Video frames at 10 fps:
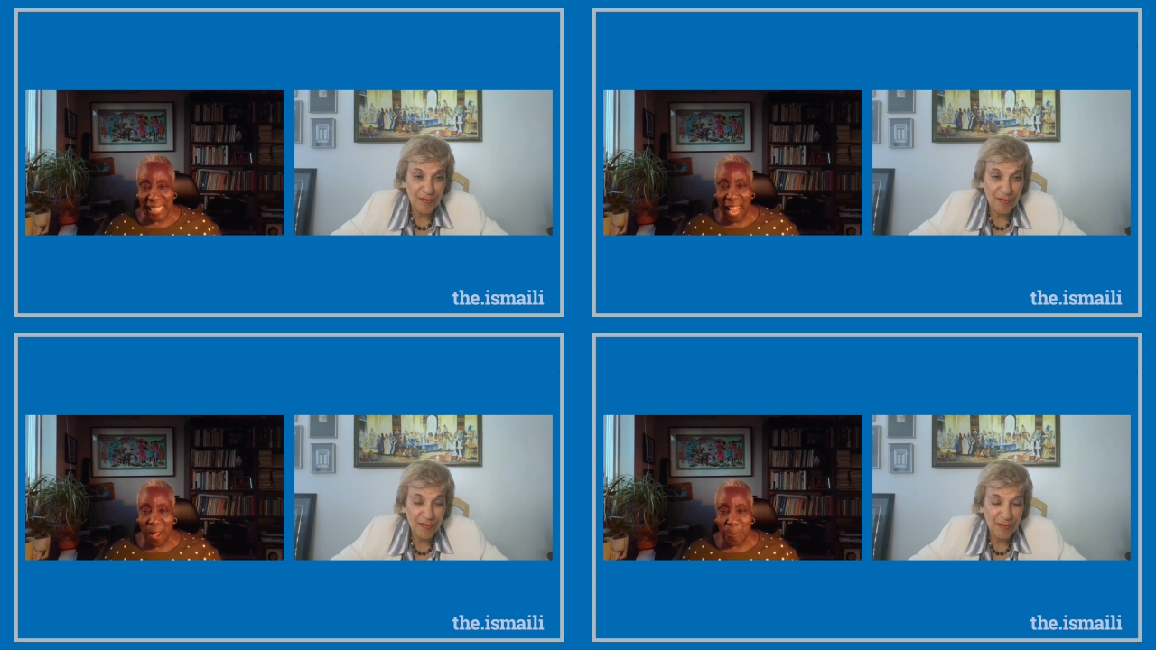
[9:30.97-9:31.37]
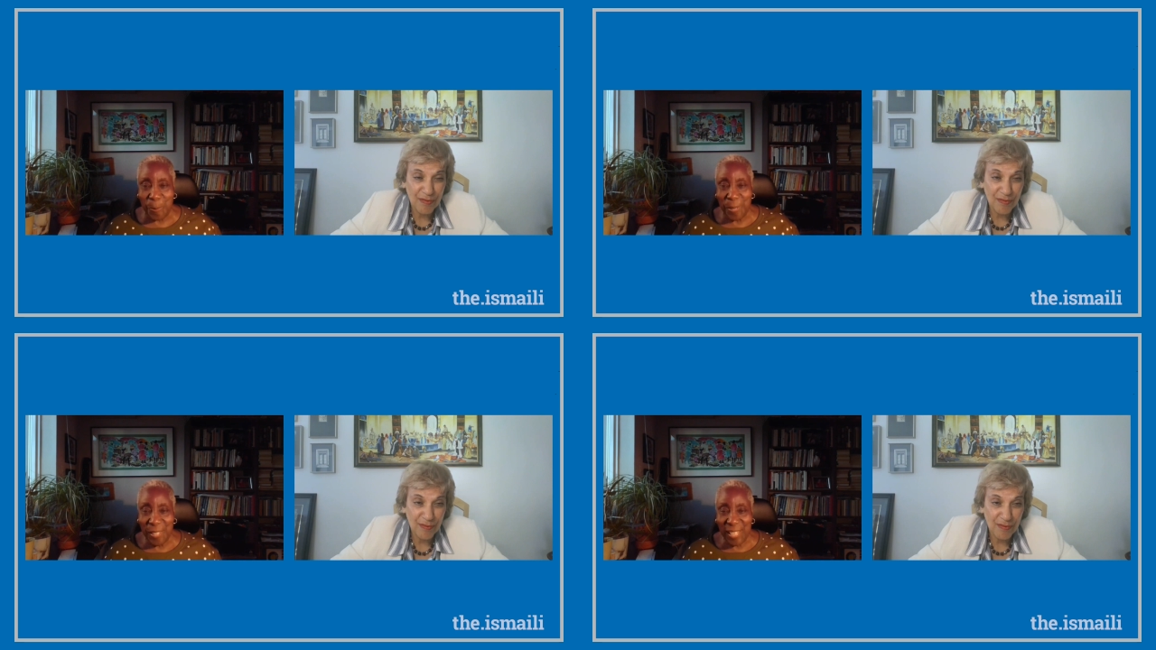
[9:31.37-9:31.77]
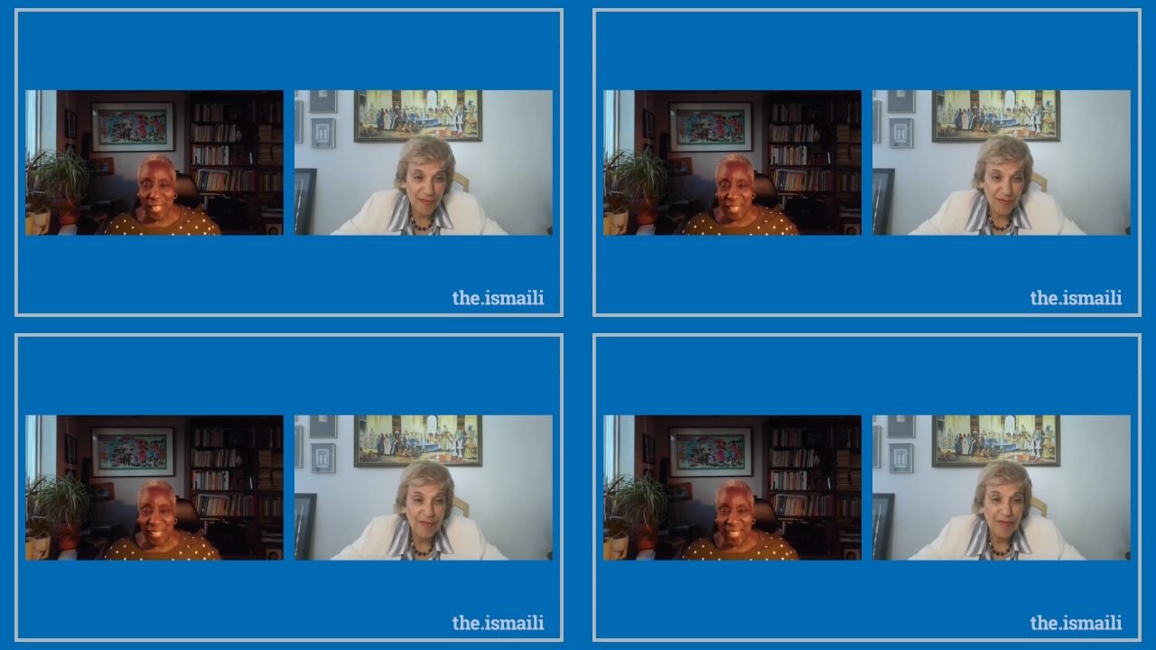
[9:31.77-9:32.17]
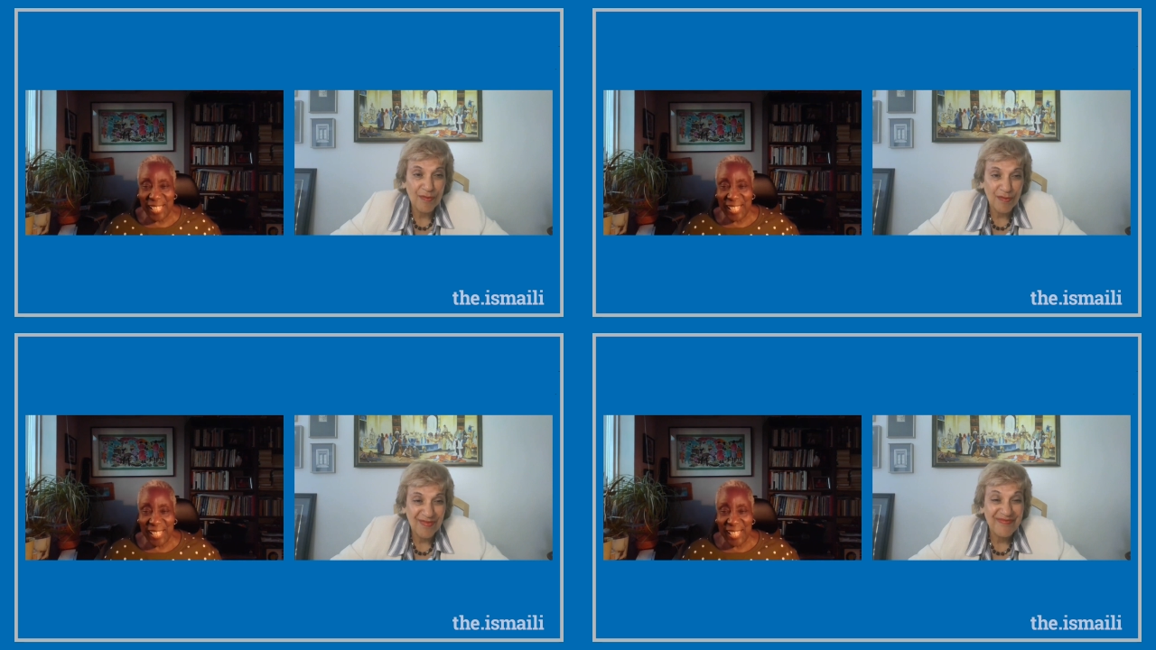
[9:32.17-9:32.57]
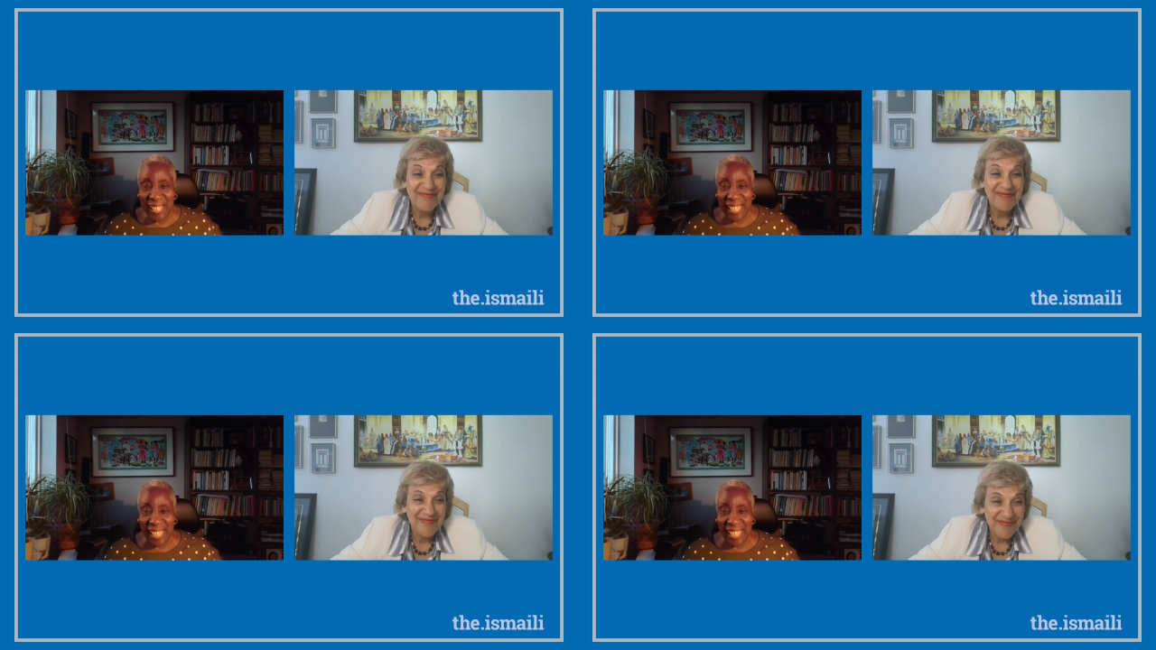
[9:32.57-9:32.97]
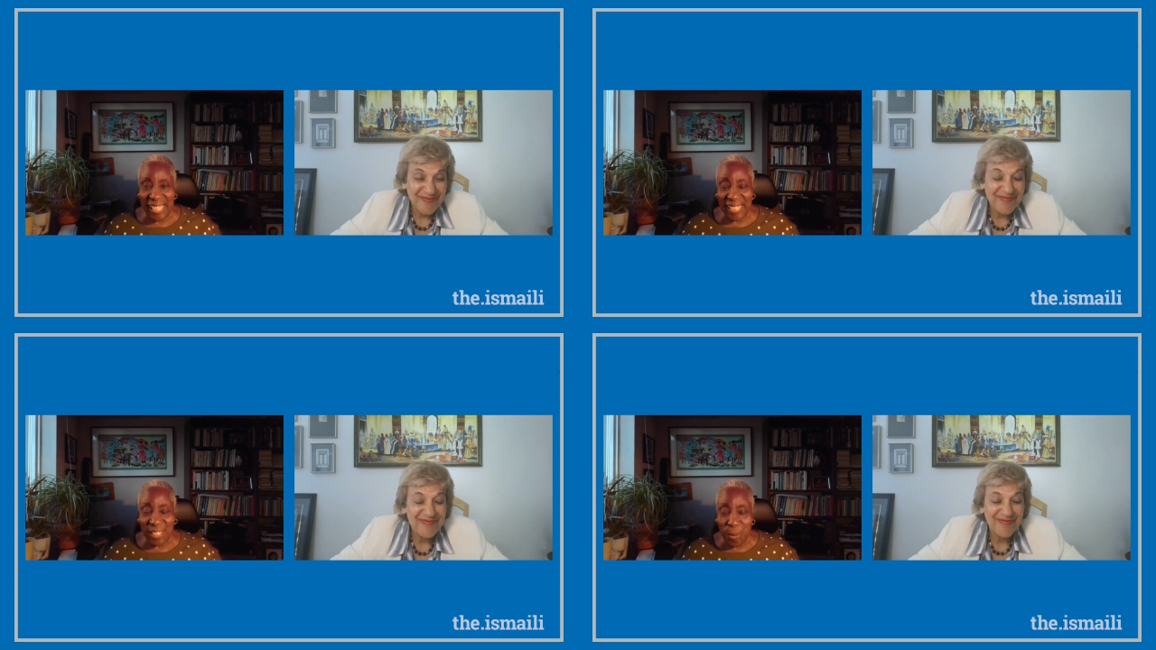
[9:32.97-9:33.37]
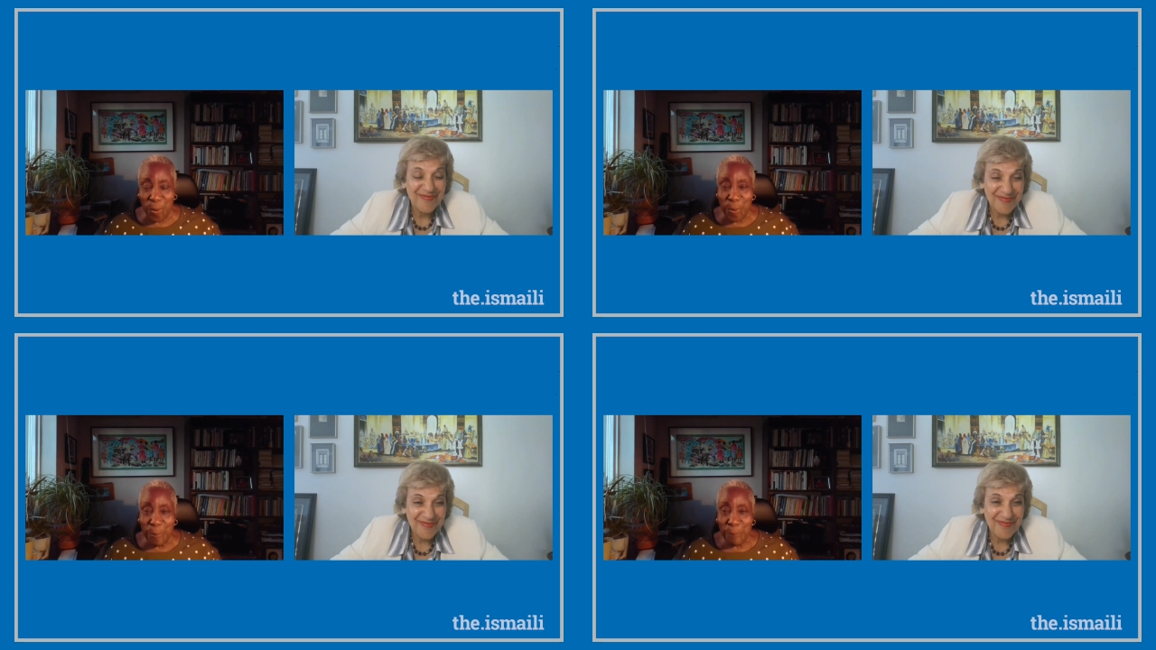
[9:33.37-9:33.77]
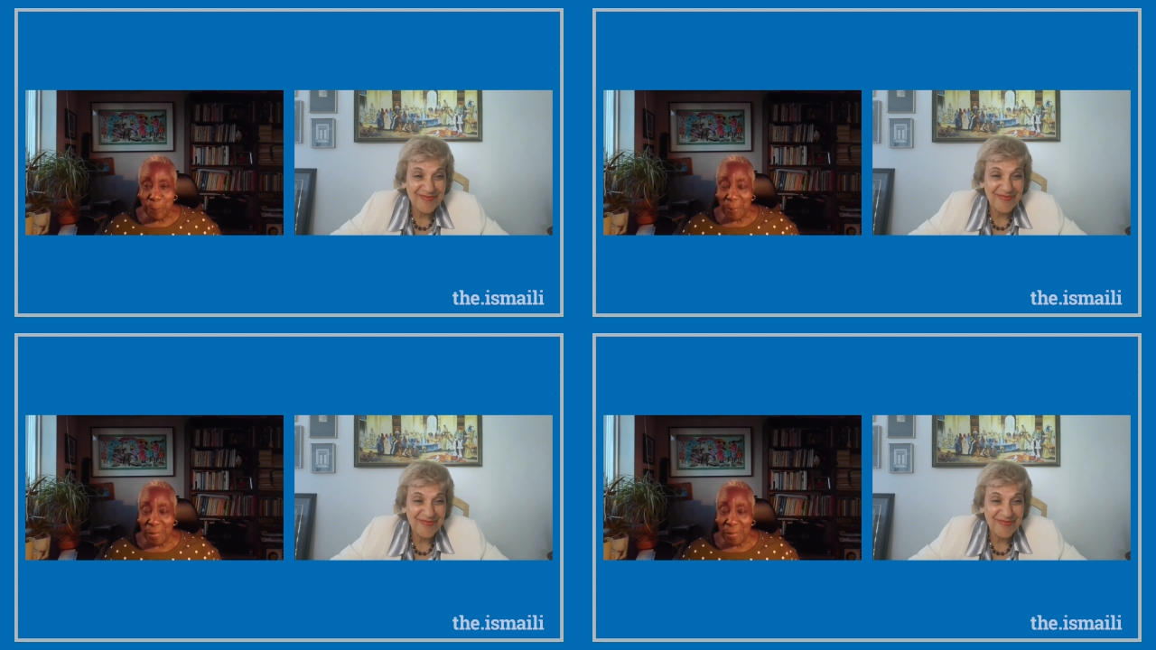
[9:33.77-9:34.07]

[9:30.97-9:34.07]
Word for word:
Speaker 1: now. And so